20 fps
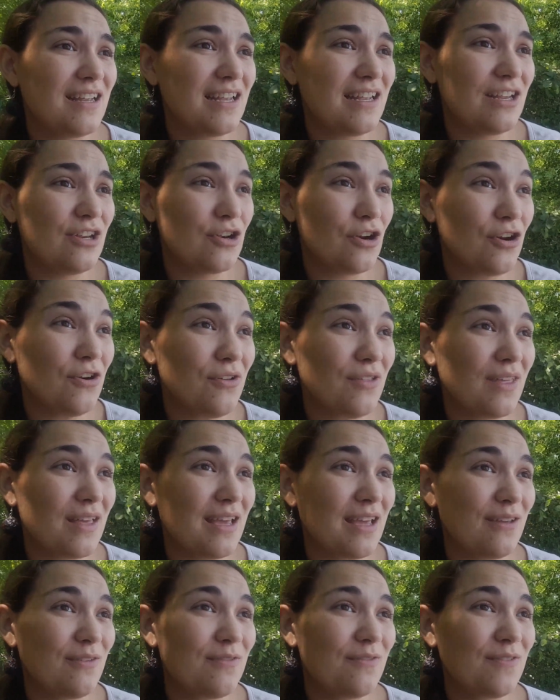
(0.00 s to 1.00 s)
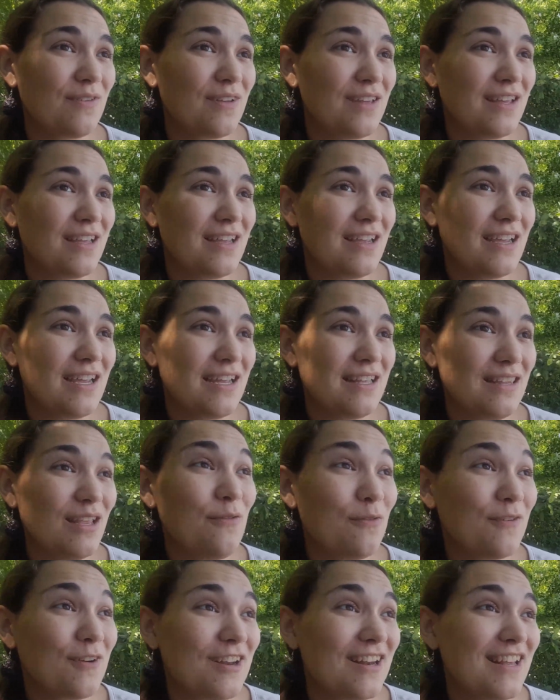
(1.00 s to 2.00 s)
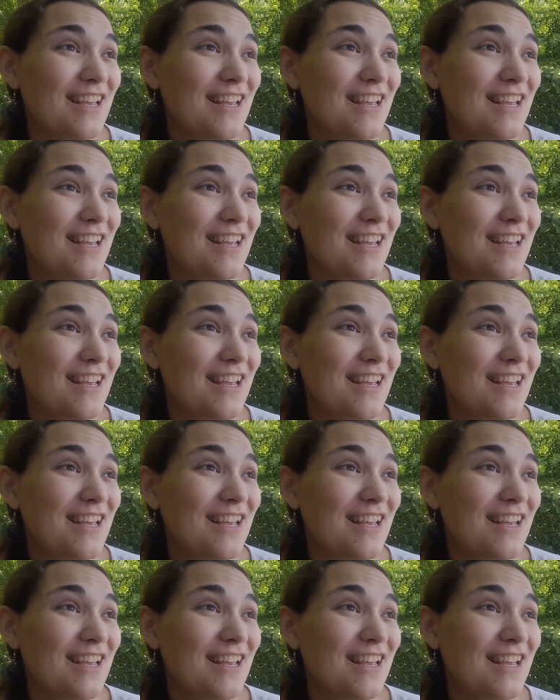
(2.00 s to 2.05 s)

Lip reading: in her life, and different.